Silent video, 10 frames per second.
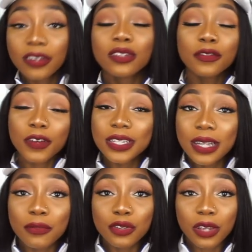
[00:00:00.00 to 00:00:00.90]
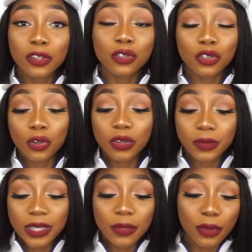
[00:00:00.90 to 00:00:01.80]
So the first time we scheduled the show was
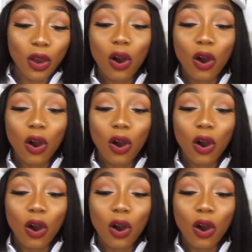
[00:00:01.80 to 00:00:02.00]
meant to be